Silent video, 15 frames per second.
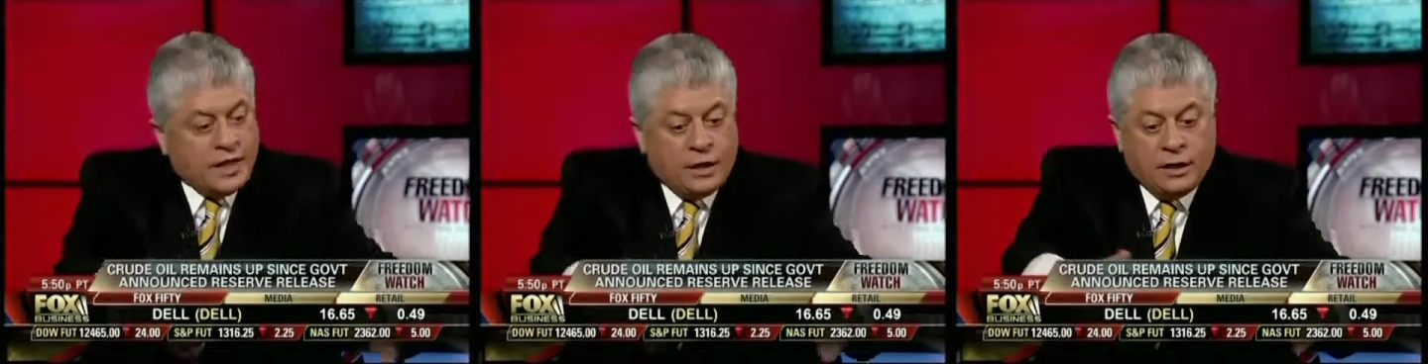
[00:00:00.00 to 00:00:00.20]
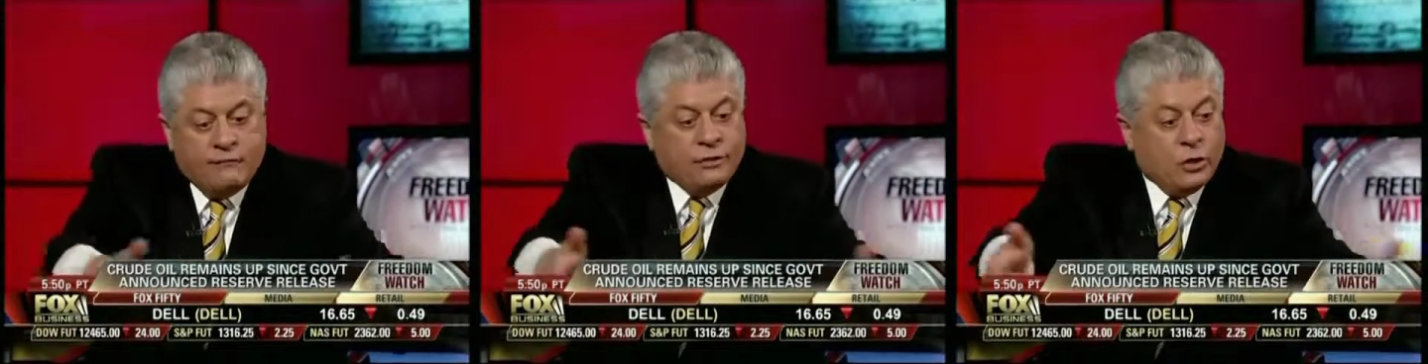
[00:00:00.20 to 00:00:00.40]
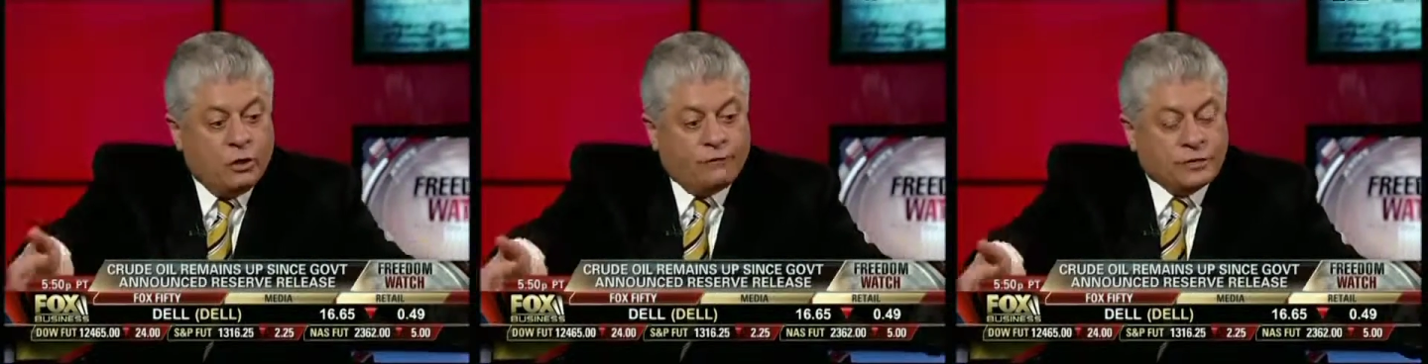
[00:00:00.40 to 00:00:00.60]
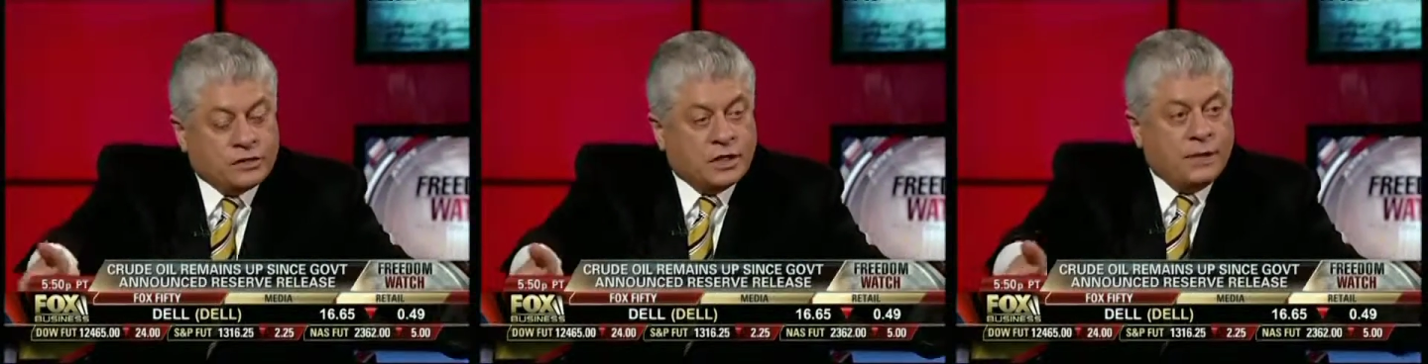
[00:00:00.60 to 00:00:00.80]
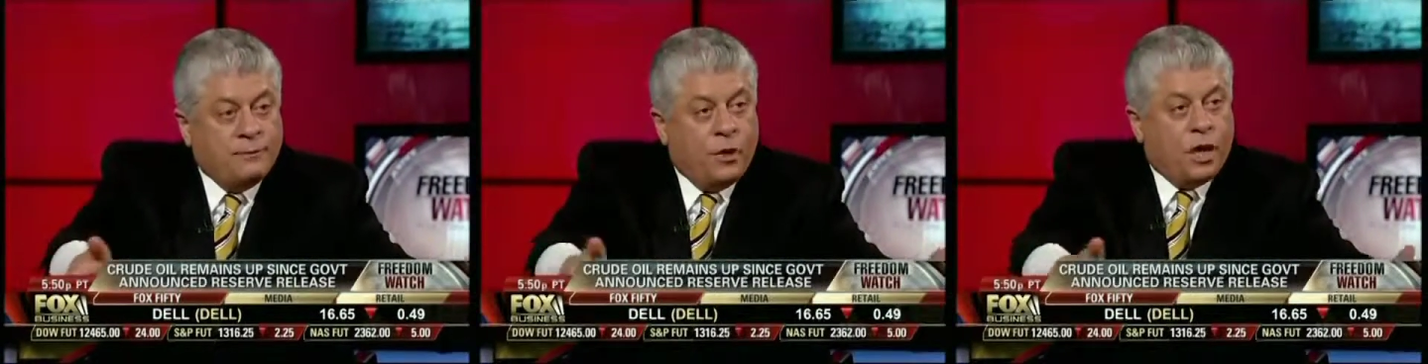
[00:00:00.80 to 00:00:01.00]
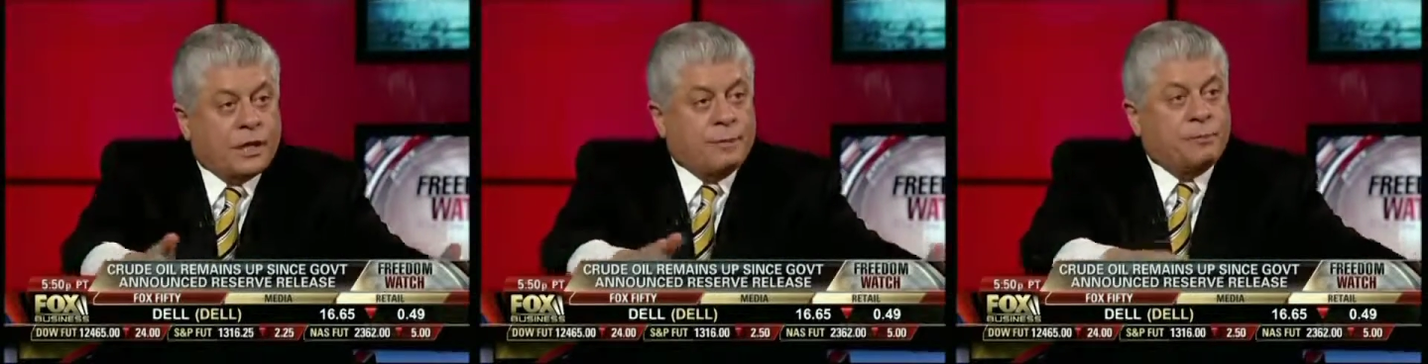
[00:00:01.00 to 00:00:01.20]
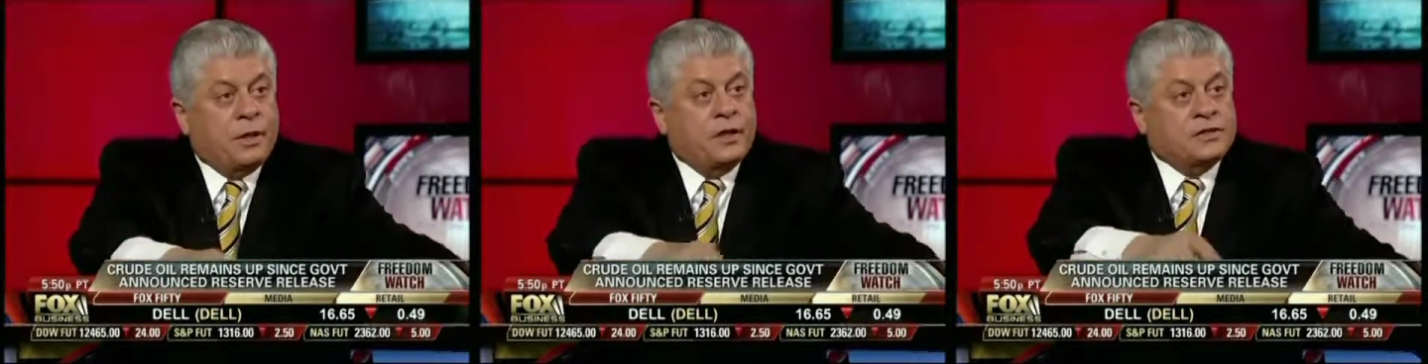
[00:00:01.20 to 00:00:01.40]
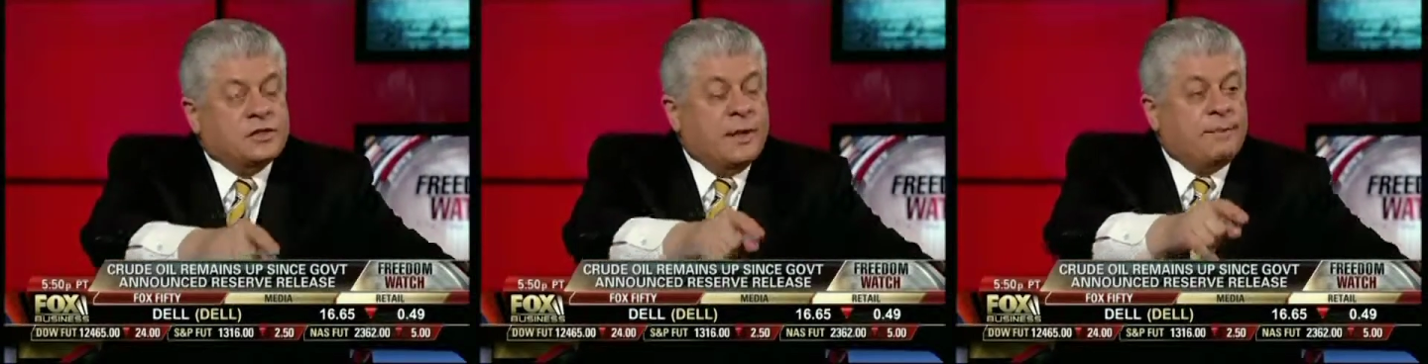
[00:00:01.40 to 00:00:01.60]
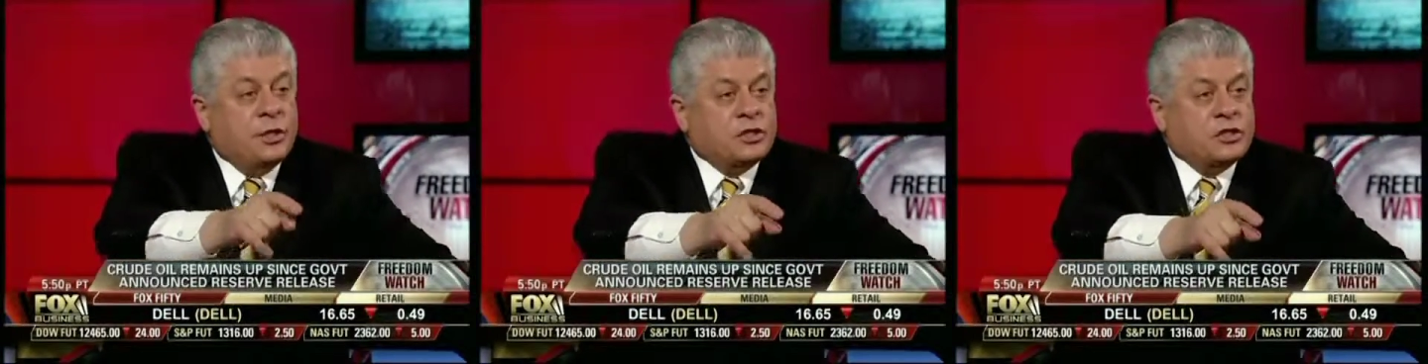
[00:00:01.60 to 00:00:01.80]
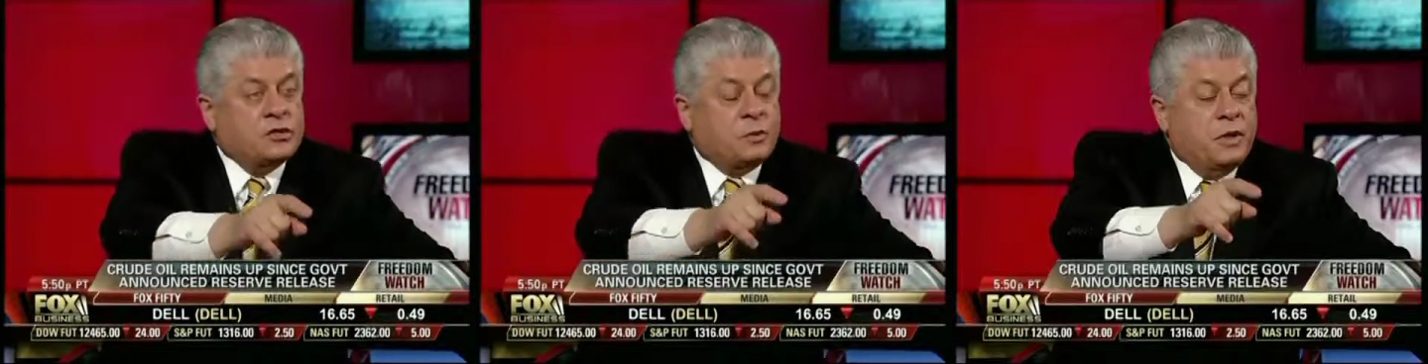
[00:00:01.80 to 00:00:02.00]
I don't even know if it's in the marketplace yet, but
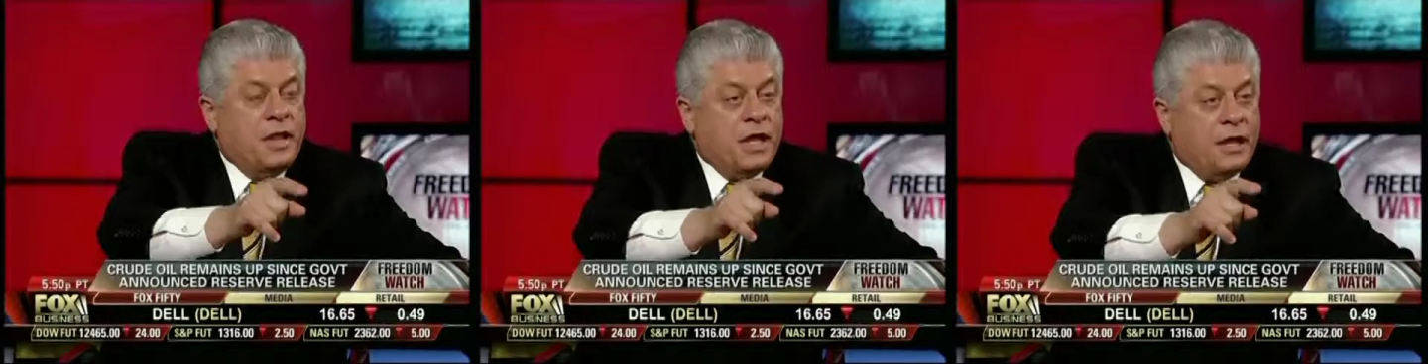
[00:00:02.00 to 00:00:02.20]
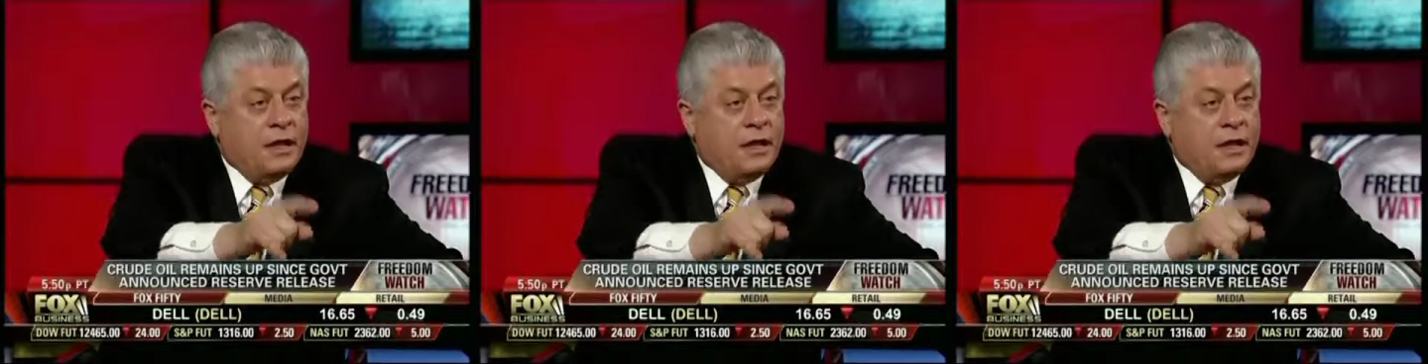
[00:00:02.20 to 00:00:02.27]
just when they